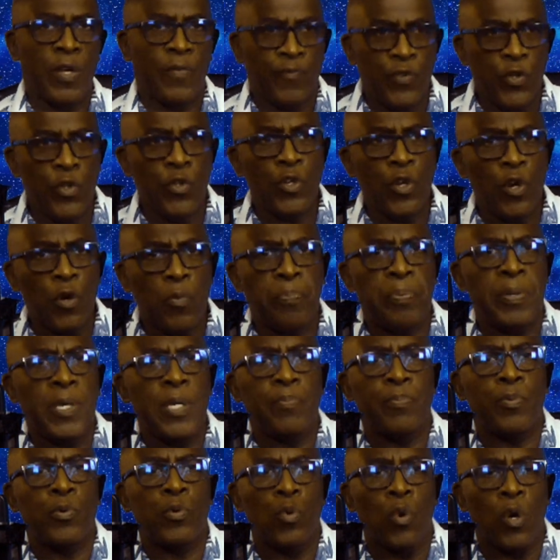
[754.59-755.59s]
If you know
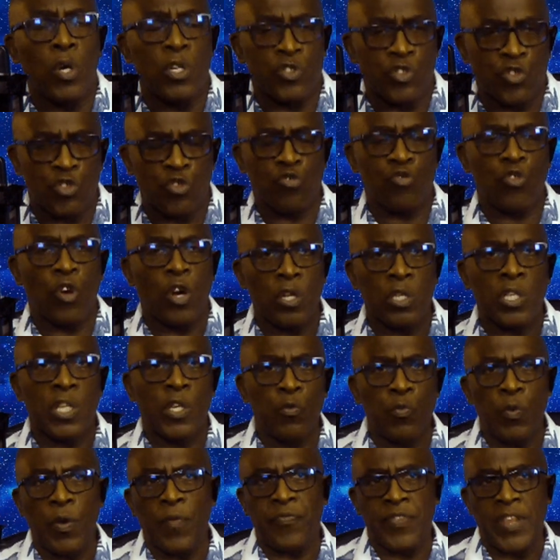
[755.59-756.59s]
people who are
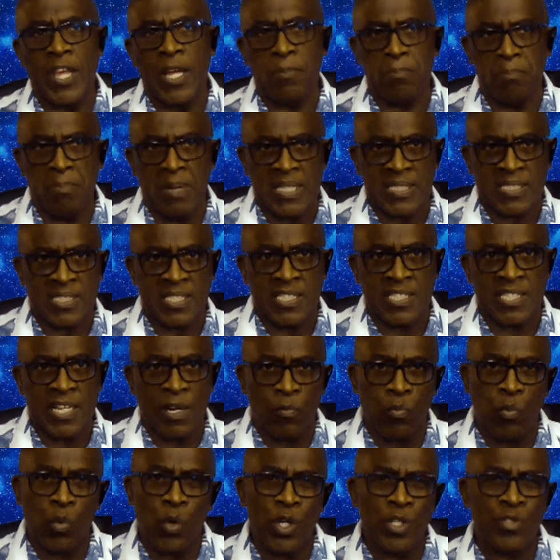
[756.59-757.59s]
struggling with that message,
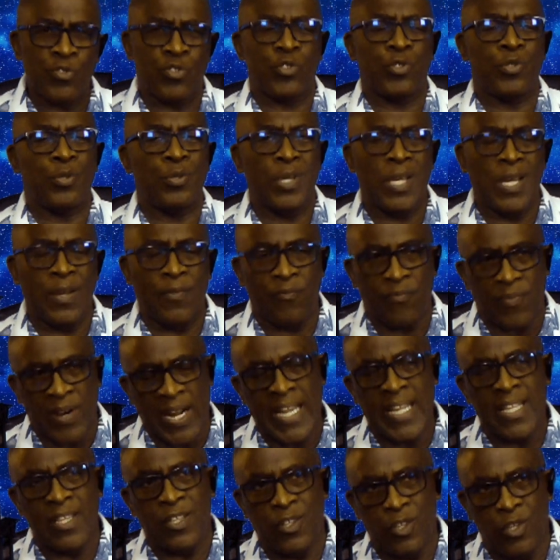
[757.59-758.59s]
I want to
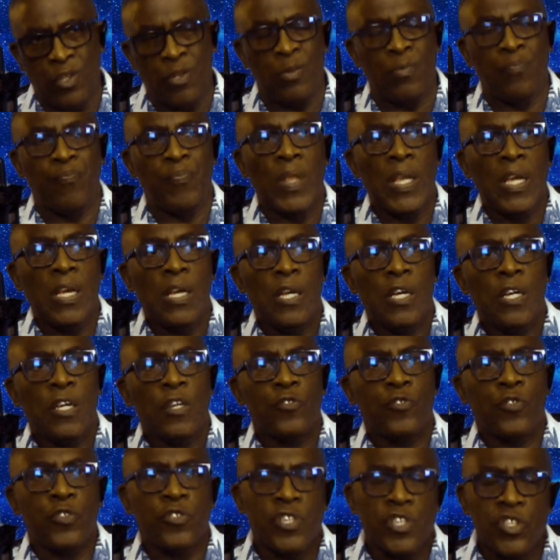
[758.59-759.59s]
invite you
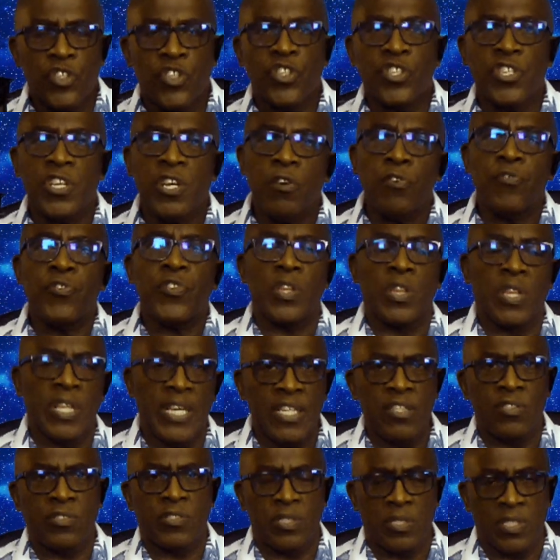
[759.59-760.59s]
to just share the
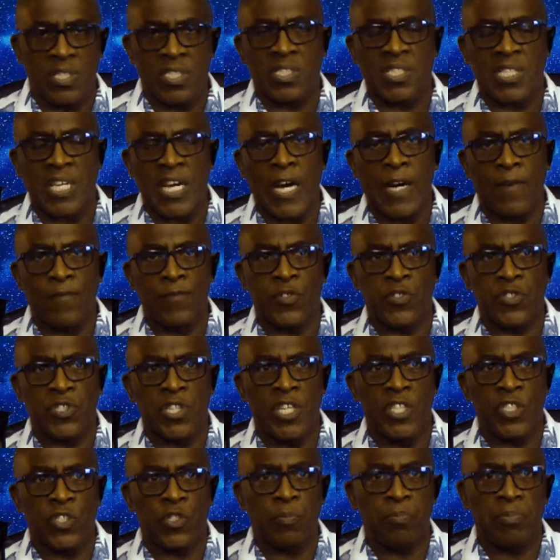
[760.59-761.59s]
link to this
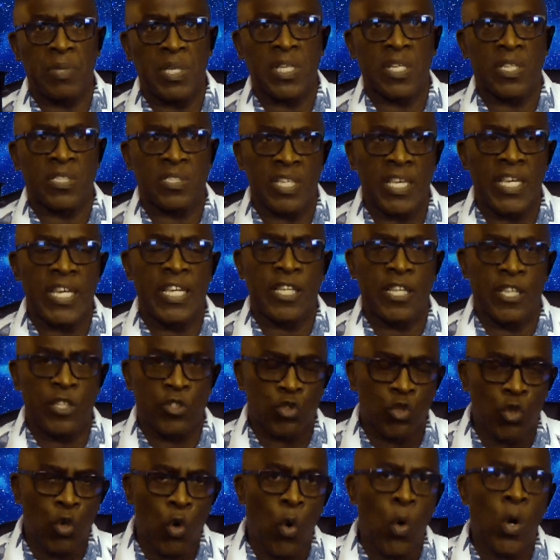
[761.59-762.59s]
conversation, because it
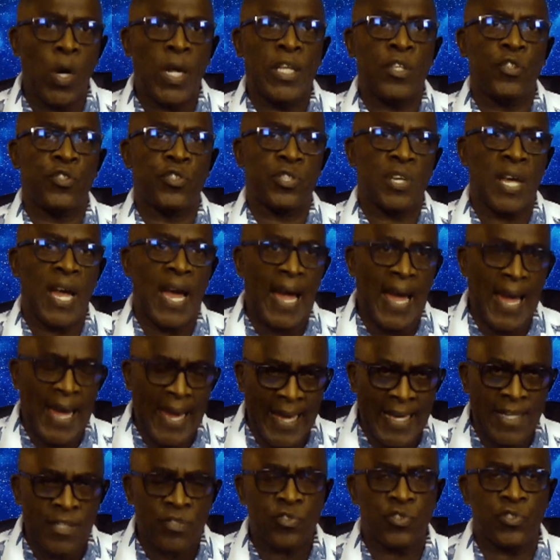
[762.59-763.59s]
is going to
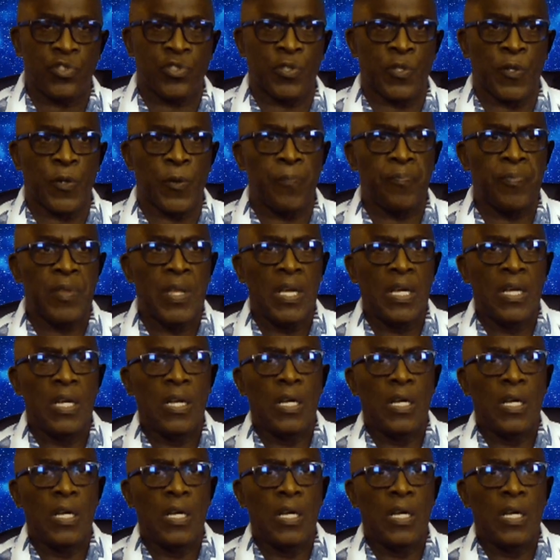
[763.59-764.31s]
answer